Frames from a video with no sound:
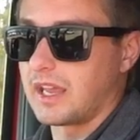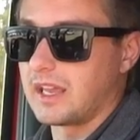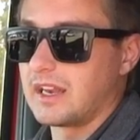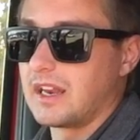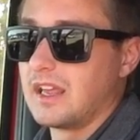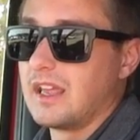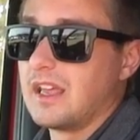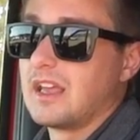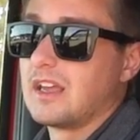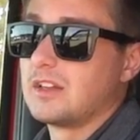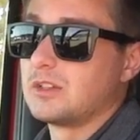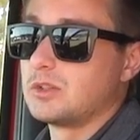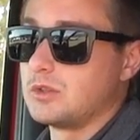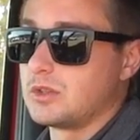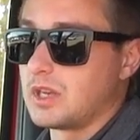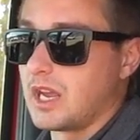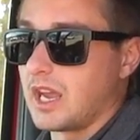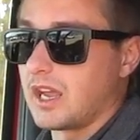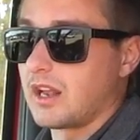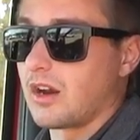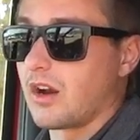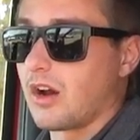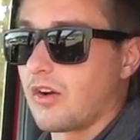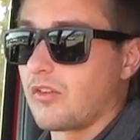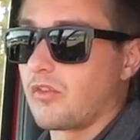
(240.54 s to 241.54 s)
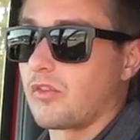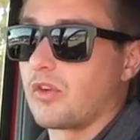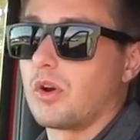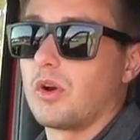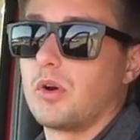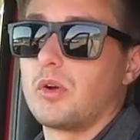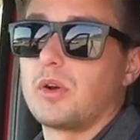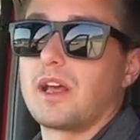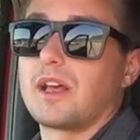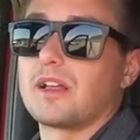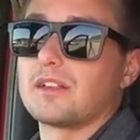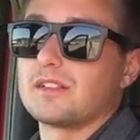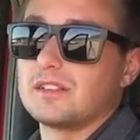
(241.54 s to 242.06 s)
it to take it
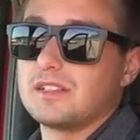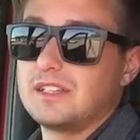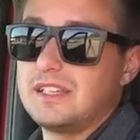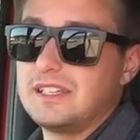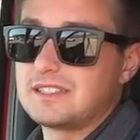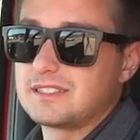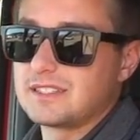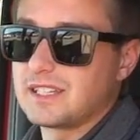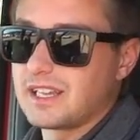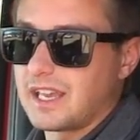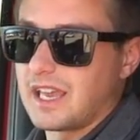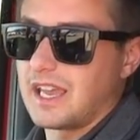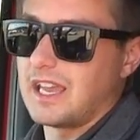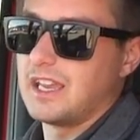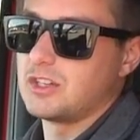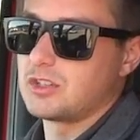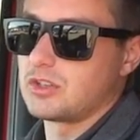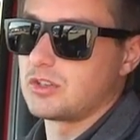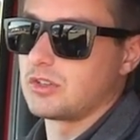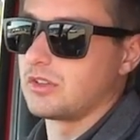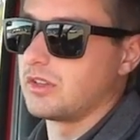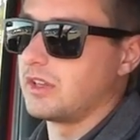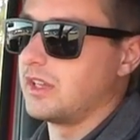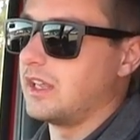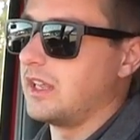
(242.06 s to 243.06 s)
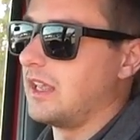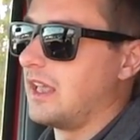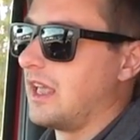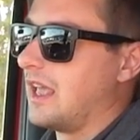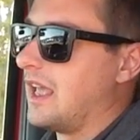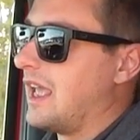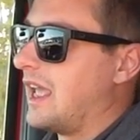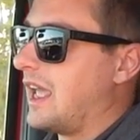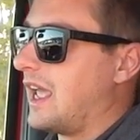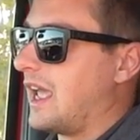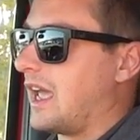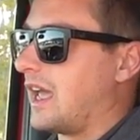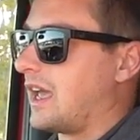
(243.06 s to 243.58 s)
off-road at least occasionally,
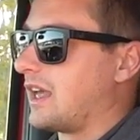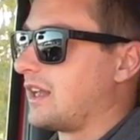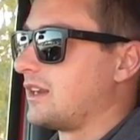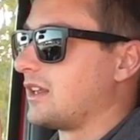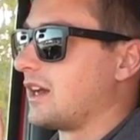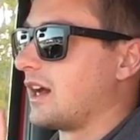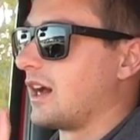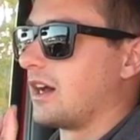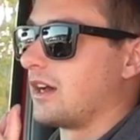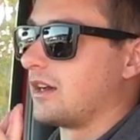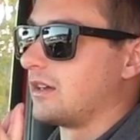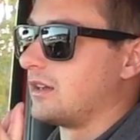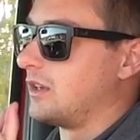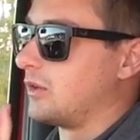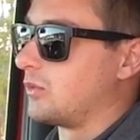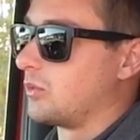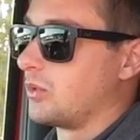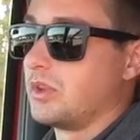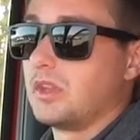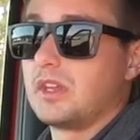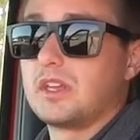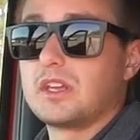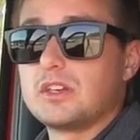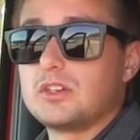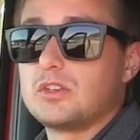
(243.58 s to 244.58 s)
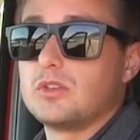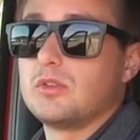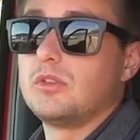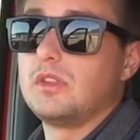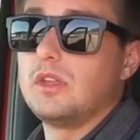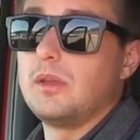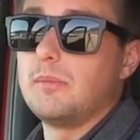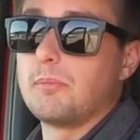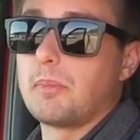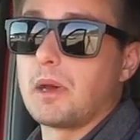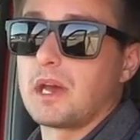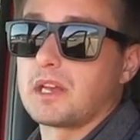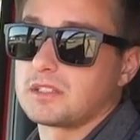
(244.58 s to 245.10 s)
and it really can do the
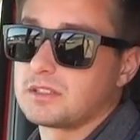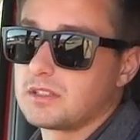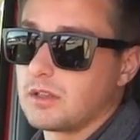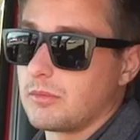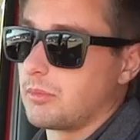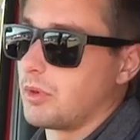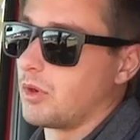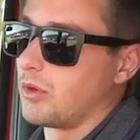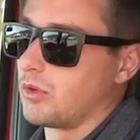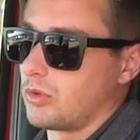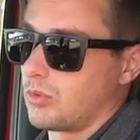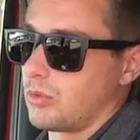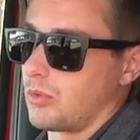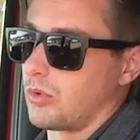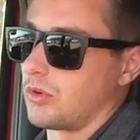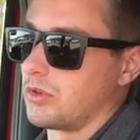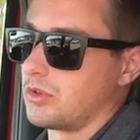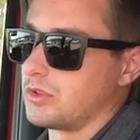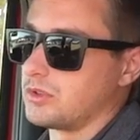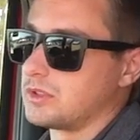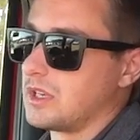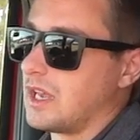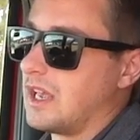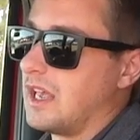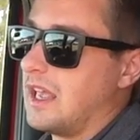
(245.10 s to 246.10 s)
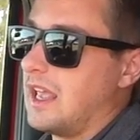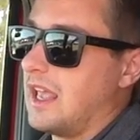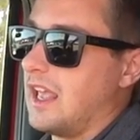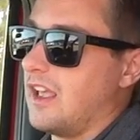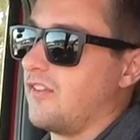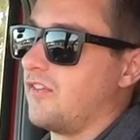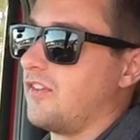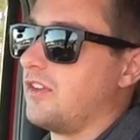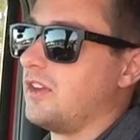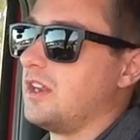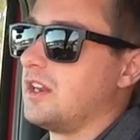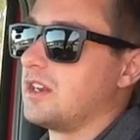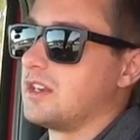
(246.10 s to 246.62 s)
best of both worlds if
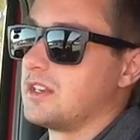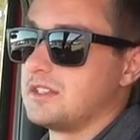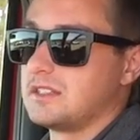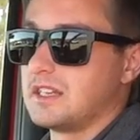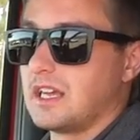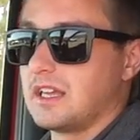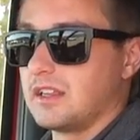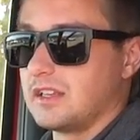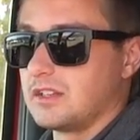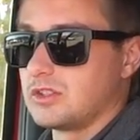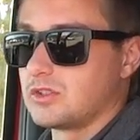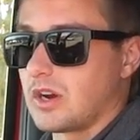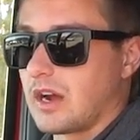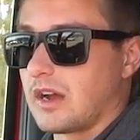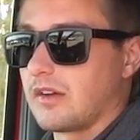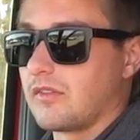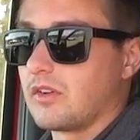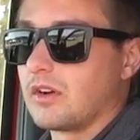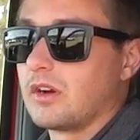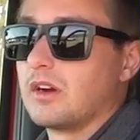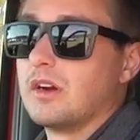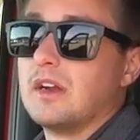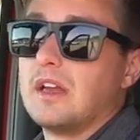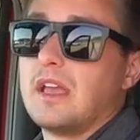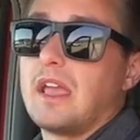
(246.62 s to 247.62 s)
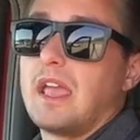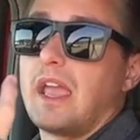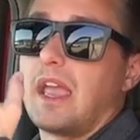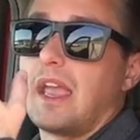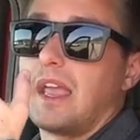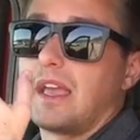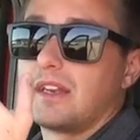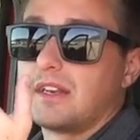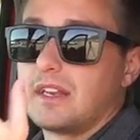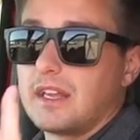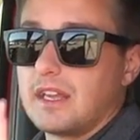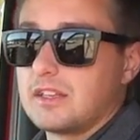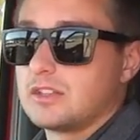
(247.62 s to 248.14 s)
you need a daily driver
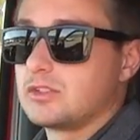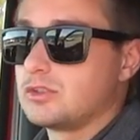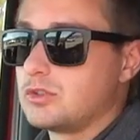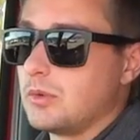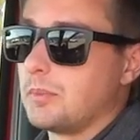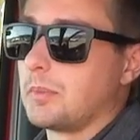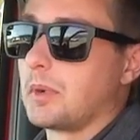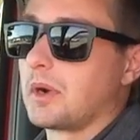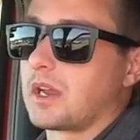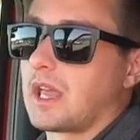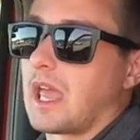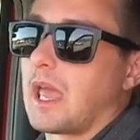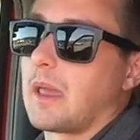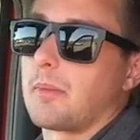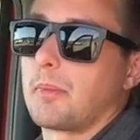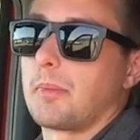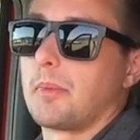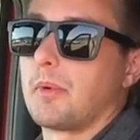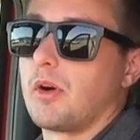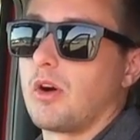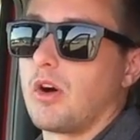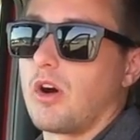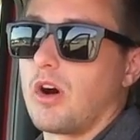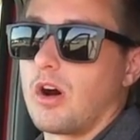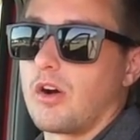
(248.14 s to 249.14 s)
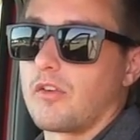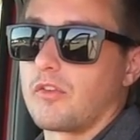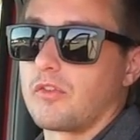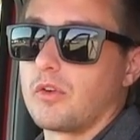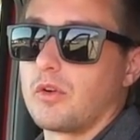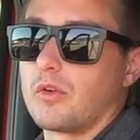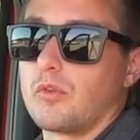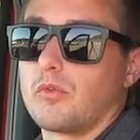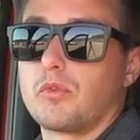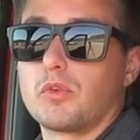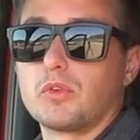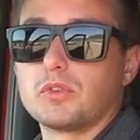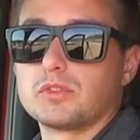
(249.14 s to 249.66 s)
and a super capable
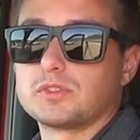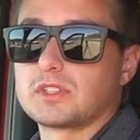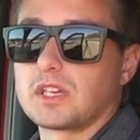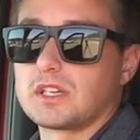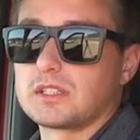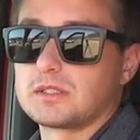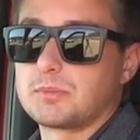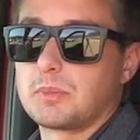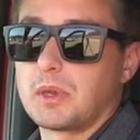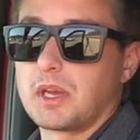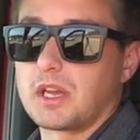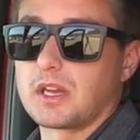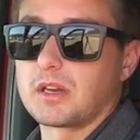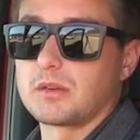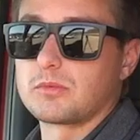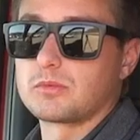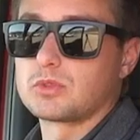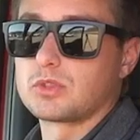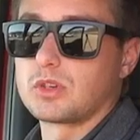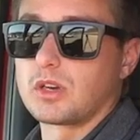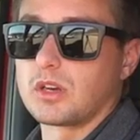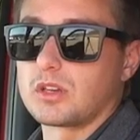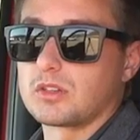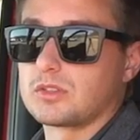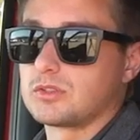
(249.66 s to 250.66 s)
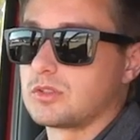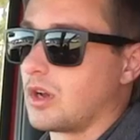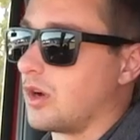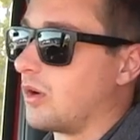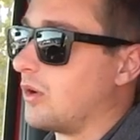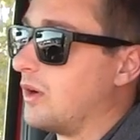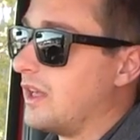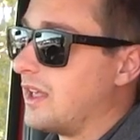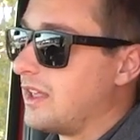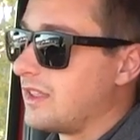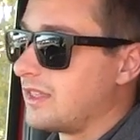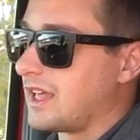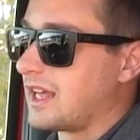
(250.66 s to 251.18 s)
off-road full-size pickup truck. So
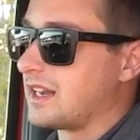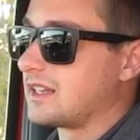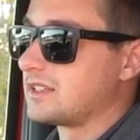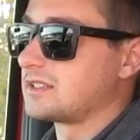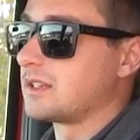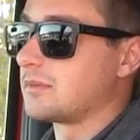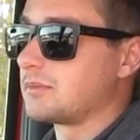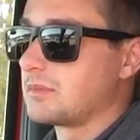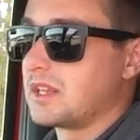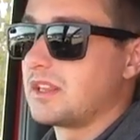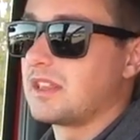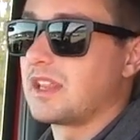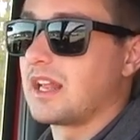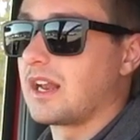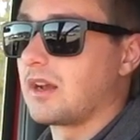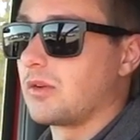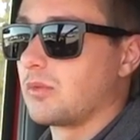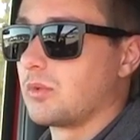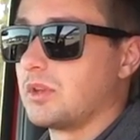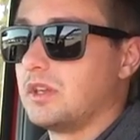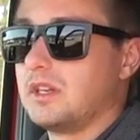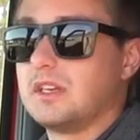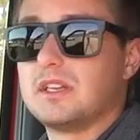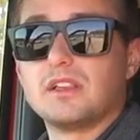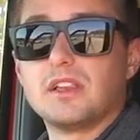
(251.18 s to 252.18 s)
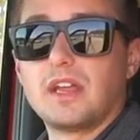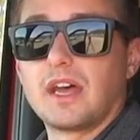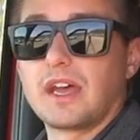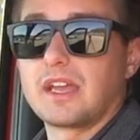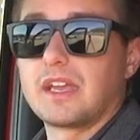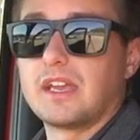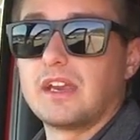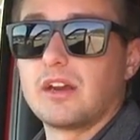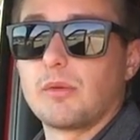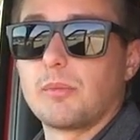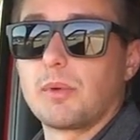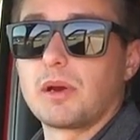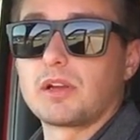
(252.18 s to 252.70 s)
that is something that I really did like
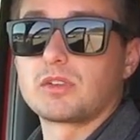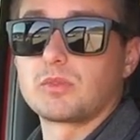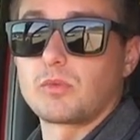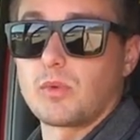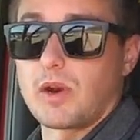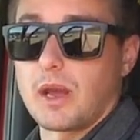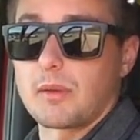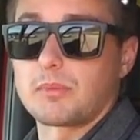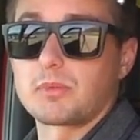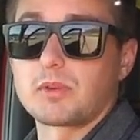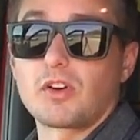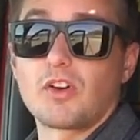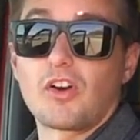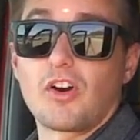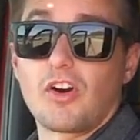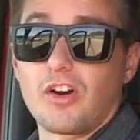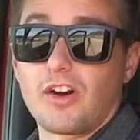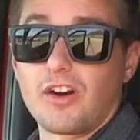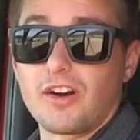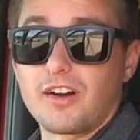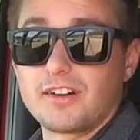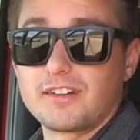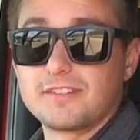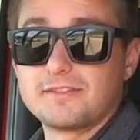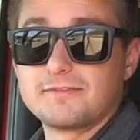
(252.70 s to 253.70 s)
here about the Raptor R.